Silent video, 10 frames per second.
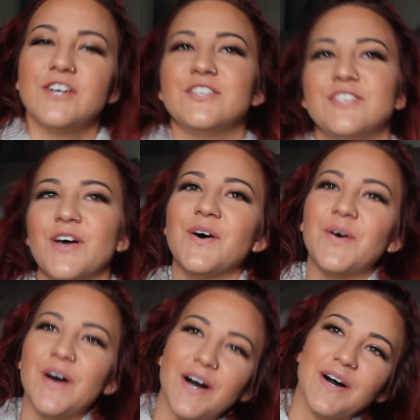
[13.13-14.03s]

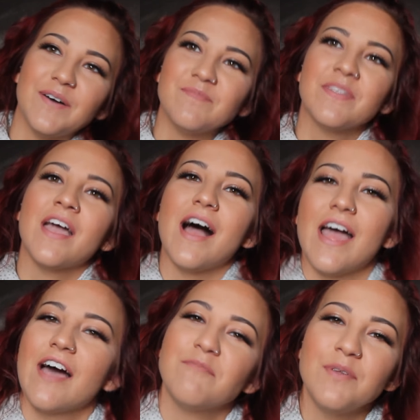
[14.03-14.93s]
So, I
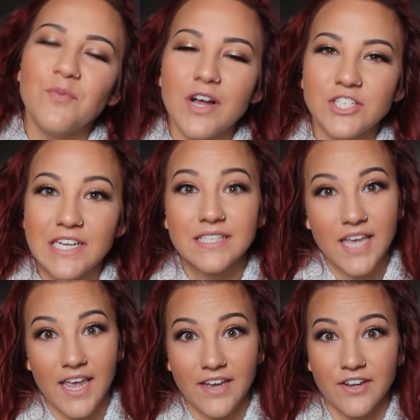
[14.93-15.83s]
have been watching
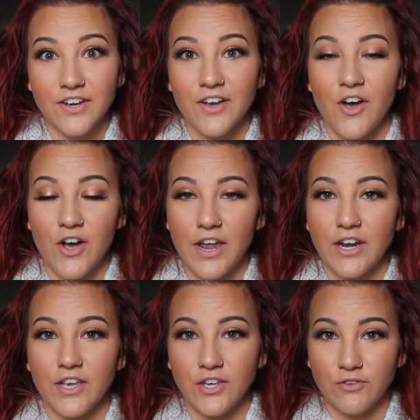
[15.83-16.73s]
Tana on
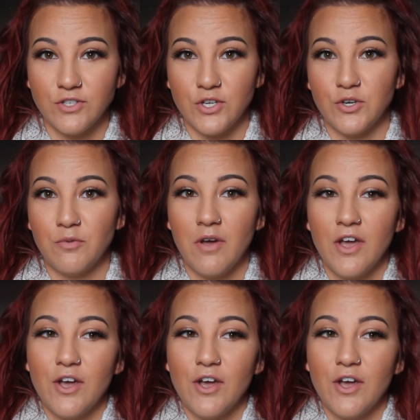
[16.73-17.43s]
YouTube